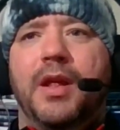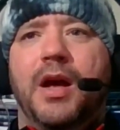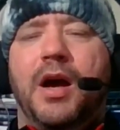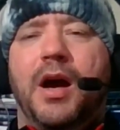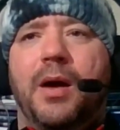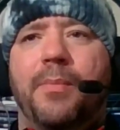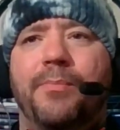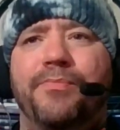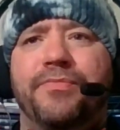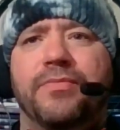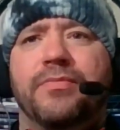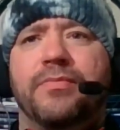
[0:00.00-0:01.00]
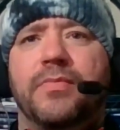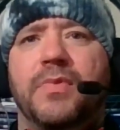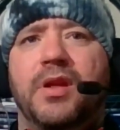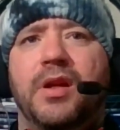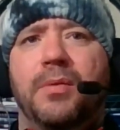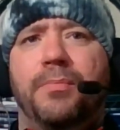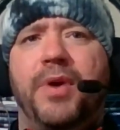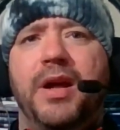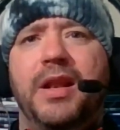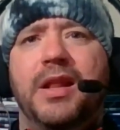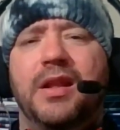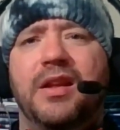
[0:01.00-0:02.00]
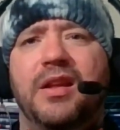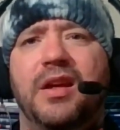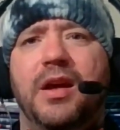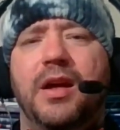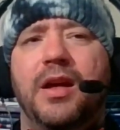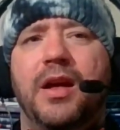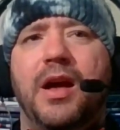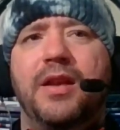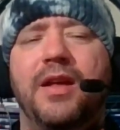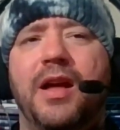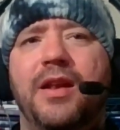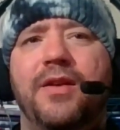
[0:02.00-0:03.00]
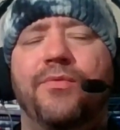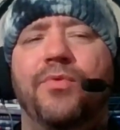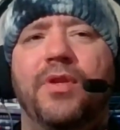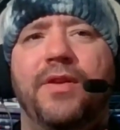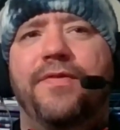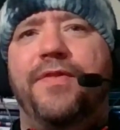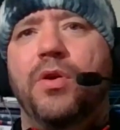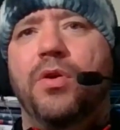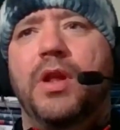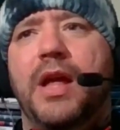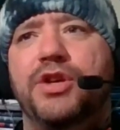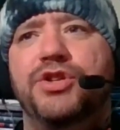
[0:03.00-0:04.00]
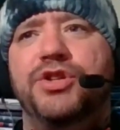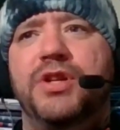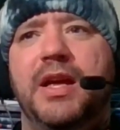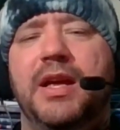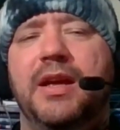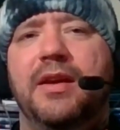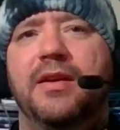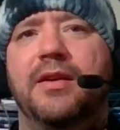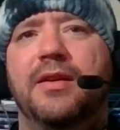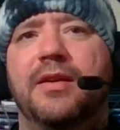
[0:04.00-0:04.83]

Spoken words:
But I didn't really feel like she,